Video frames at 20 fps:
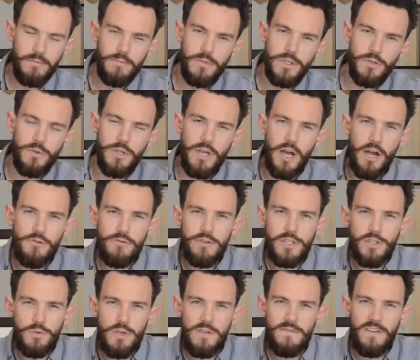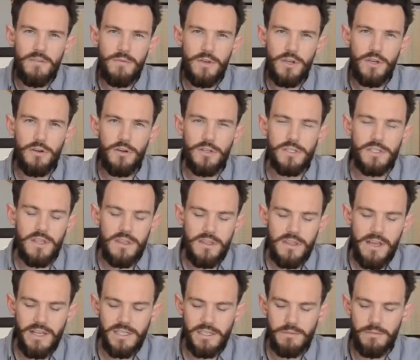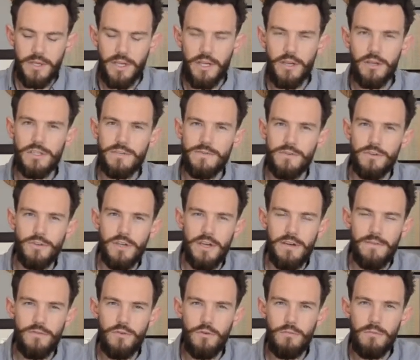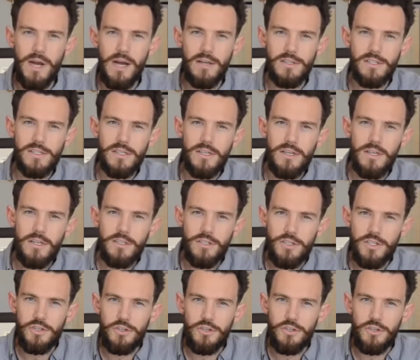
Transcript: between 125 MHz and 1000 MHz for your mouse,